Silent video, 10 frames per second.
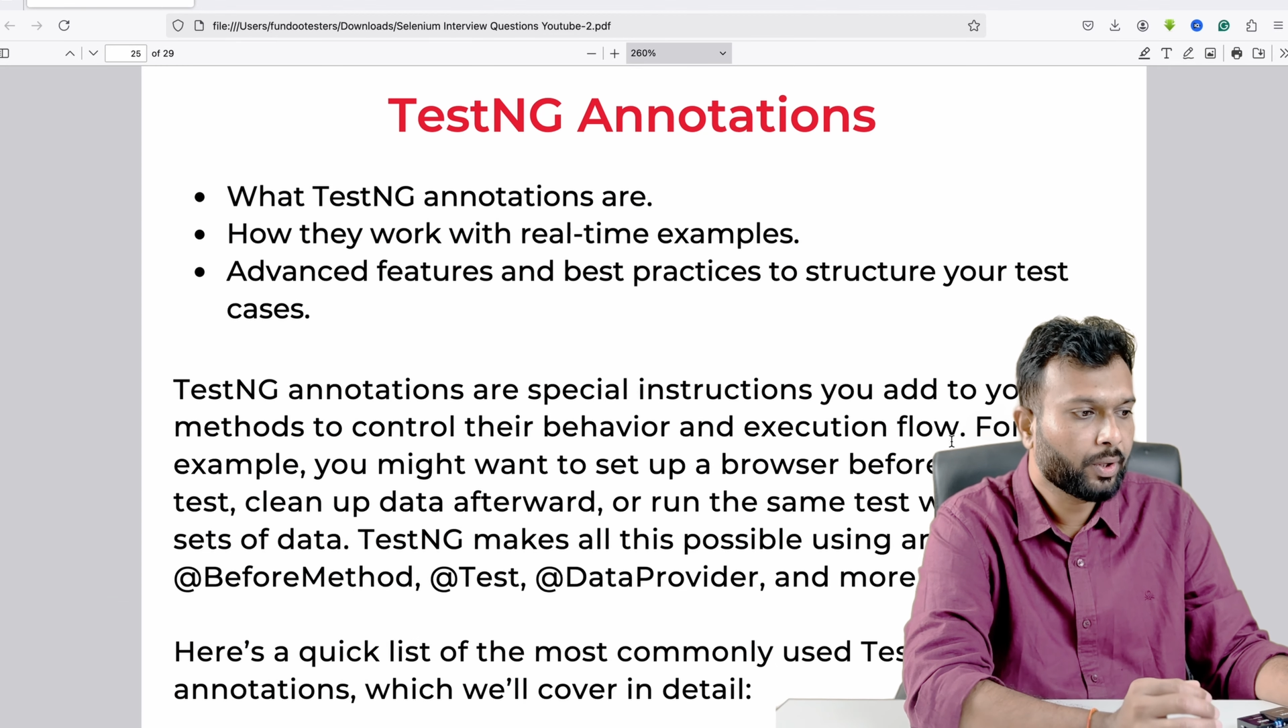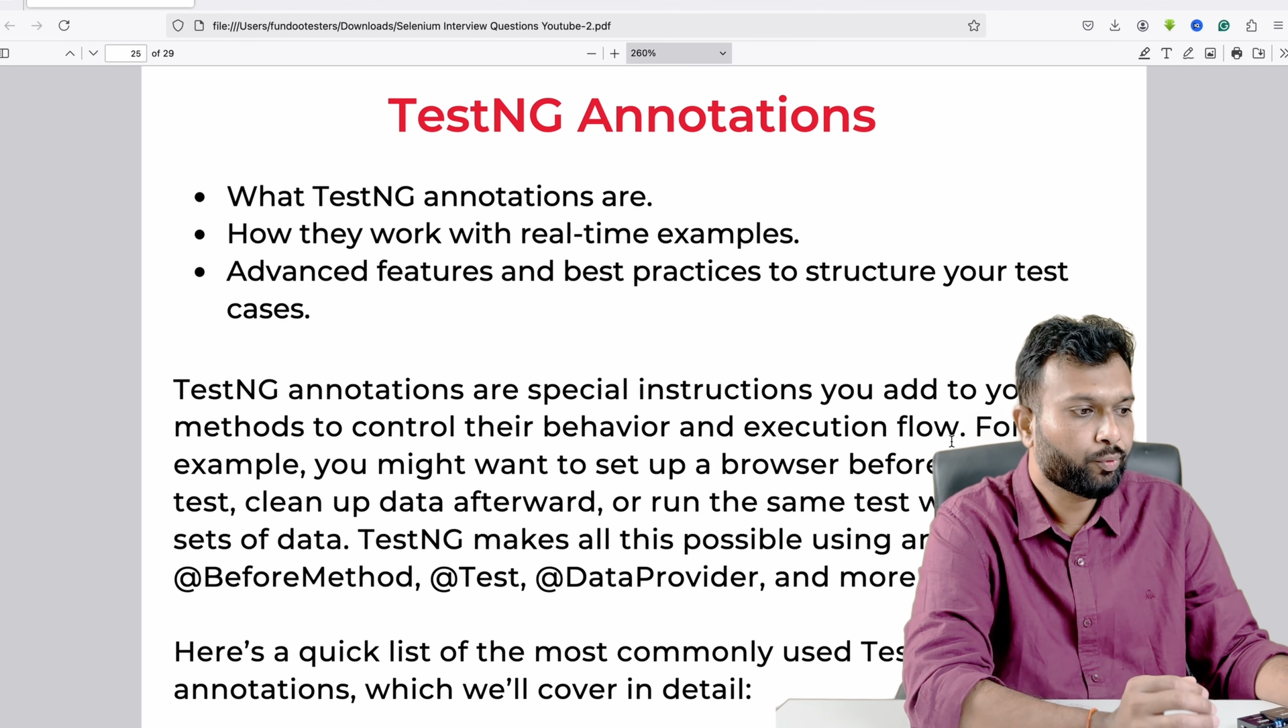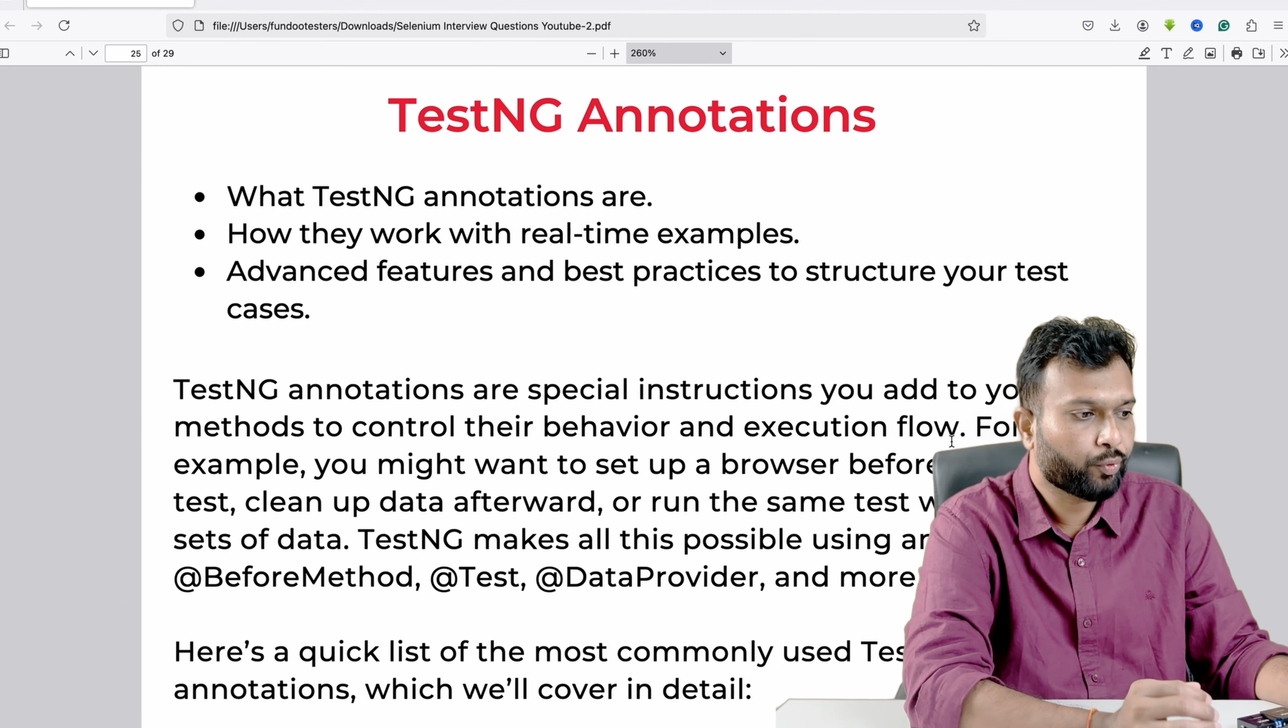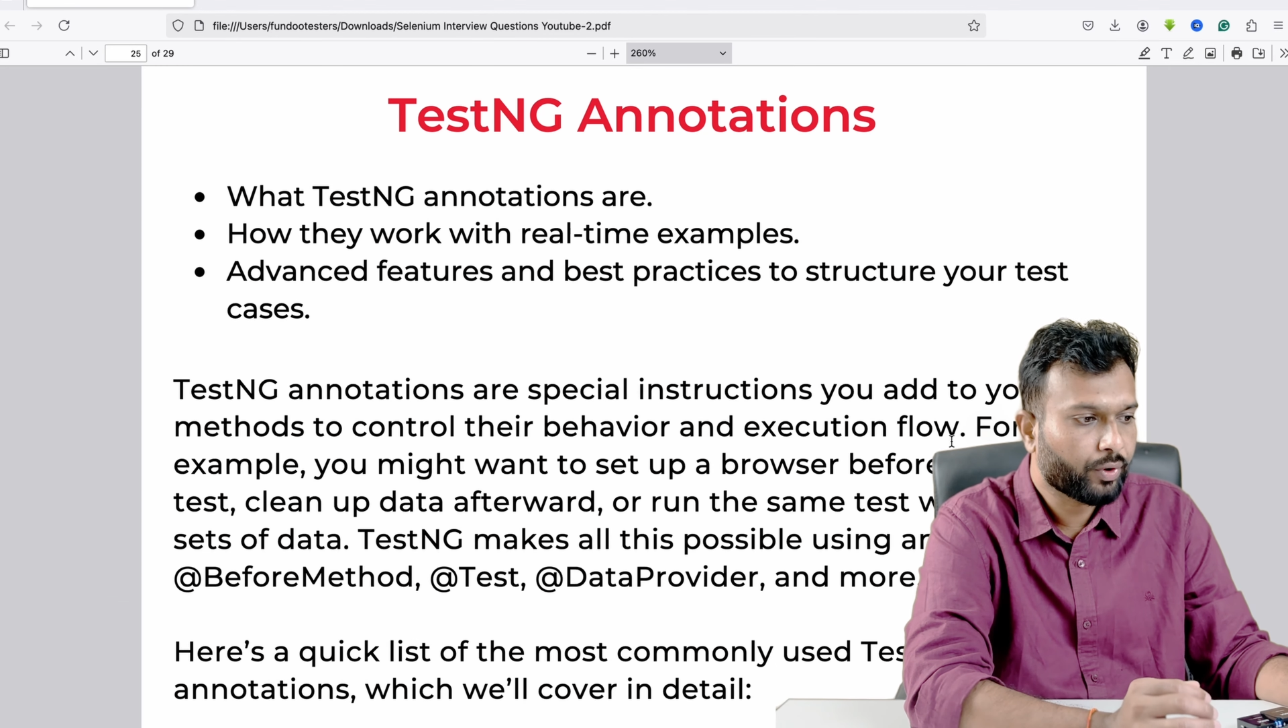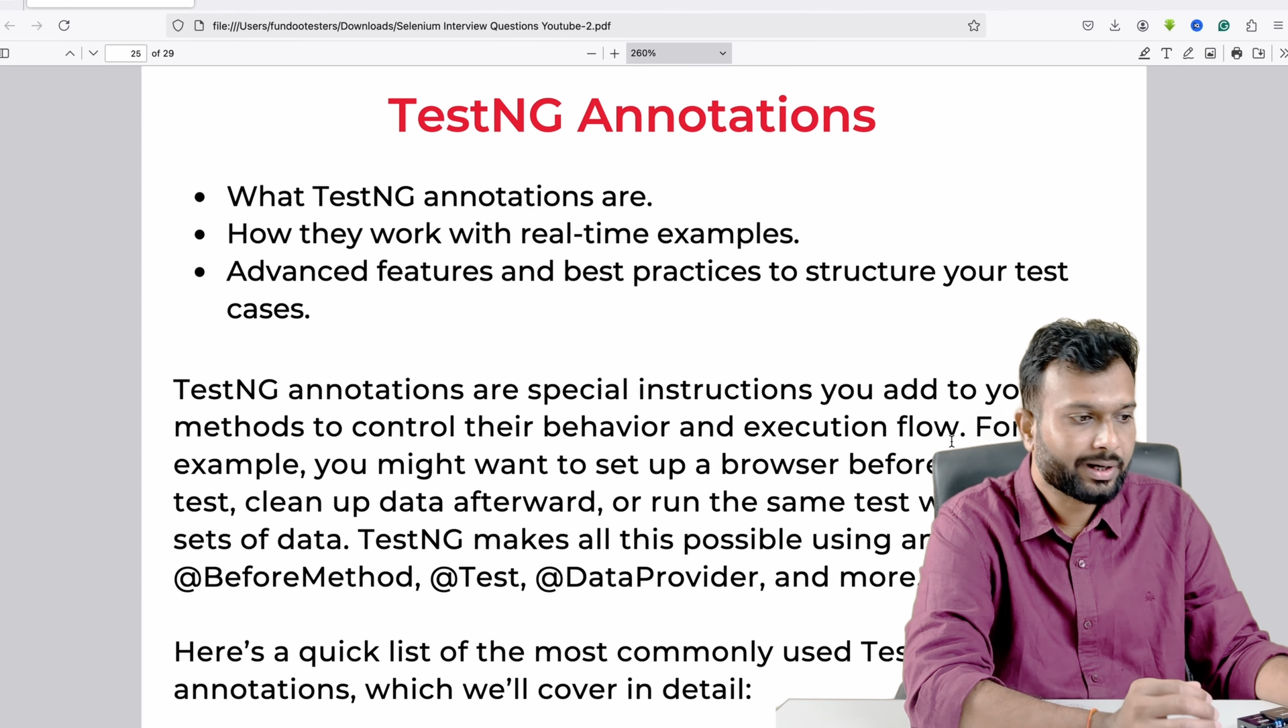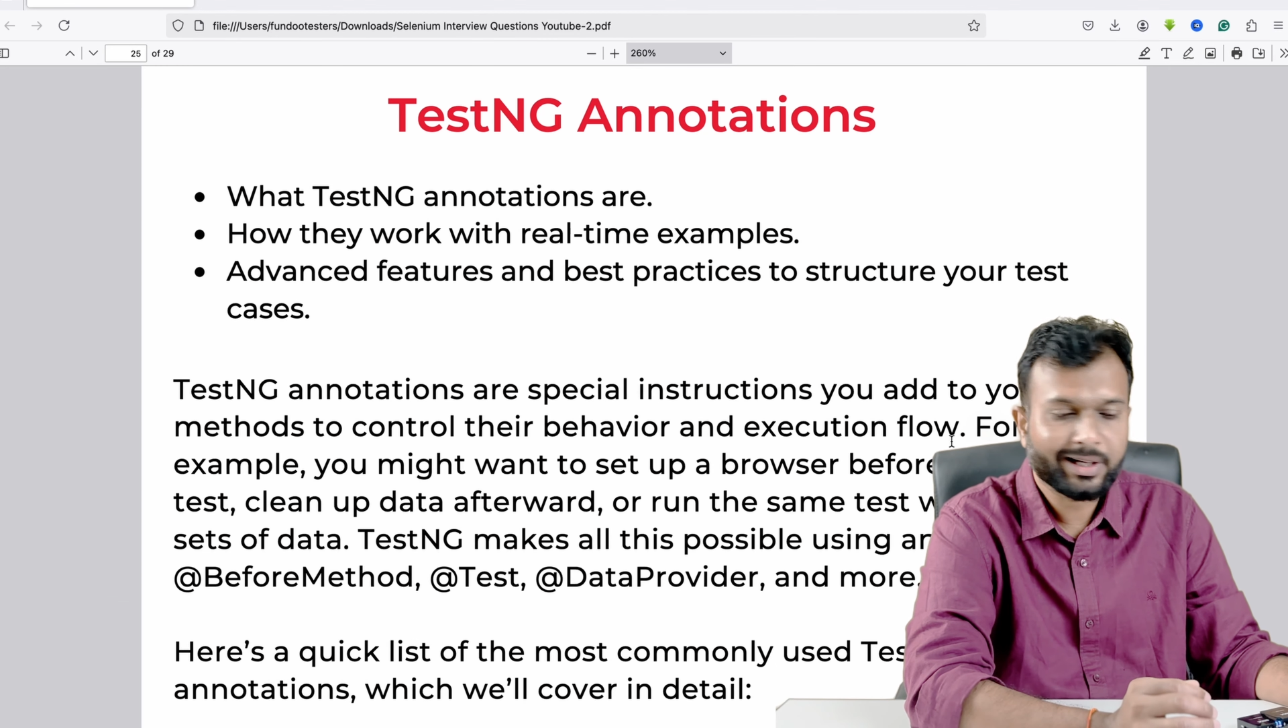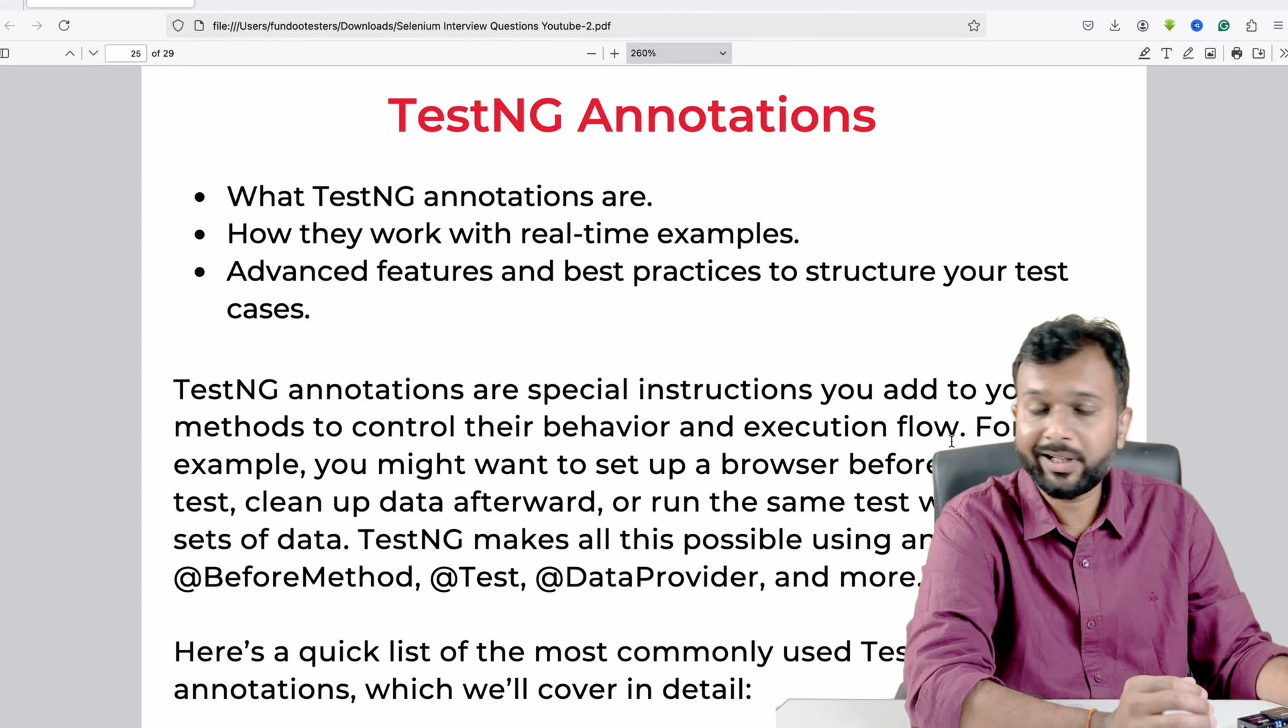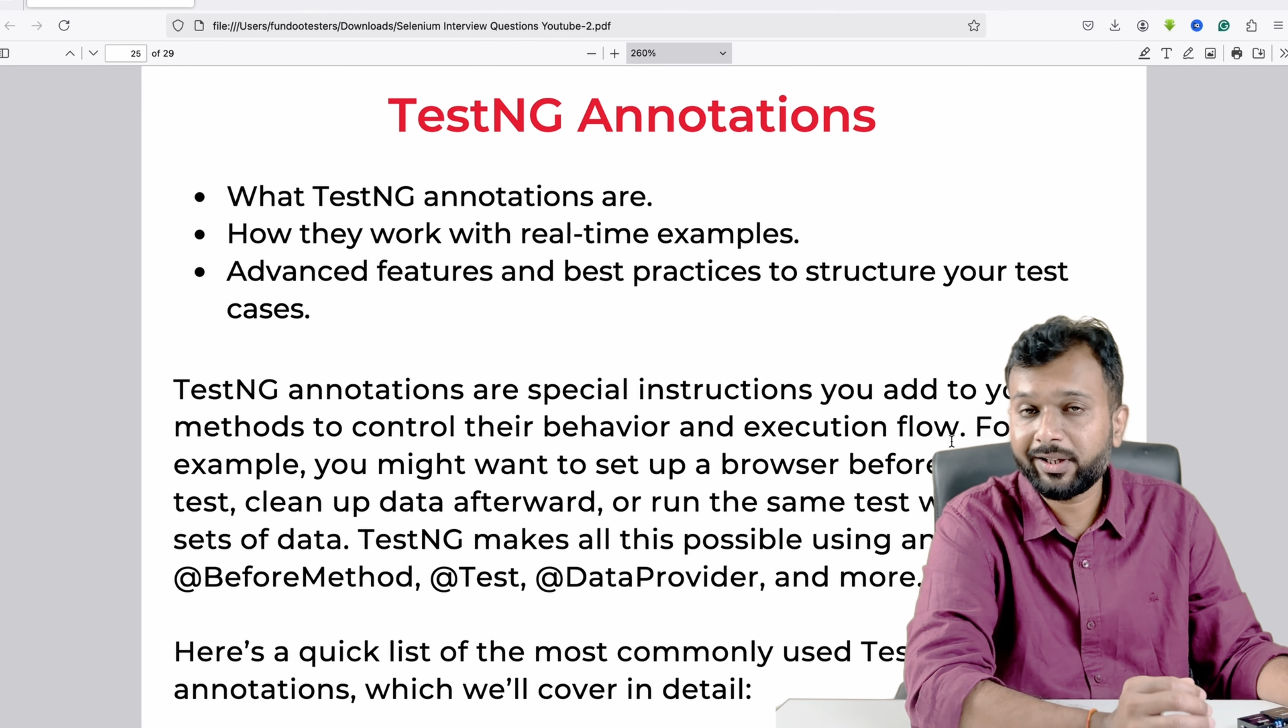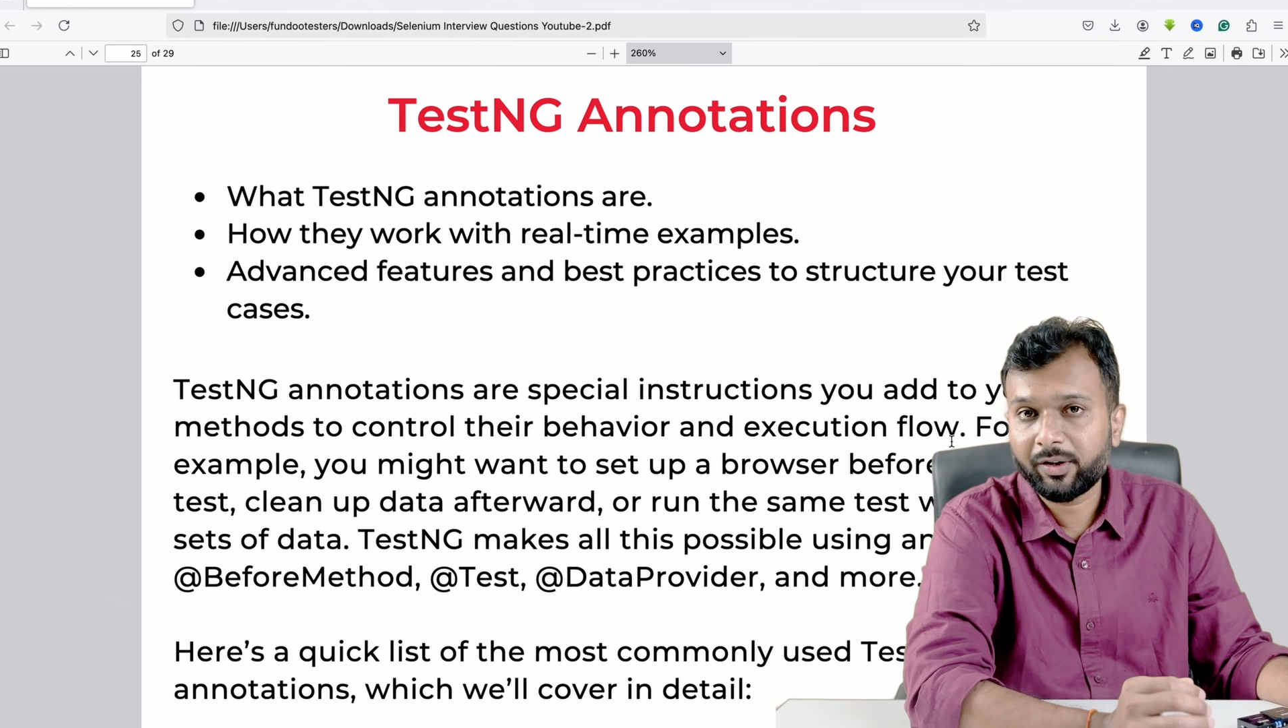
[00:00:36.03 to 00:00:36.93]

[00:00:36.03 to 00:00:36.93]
work in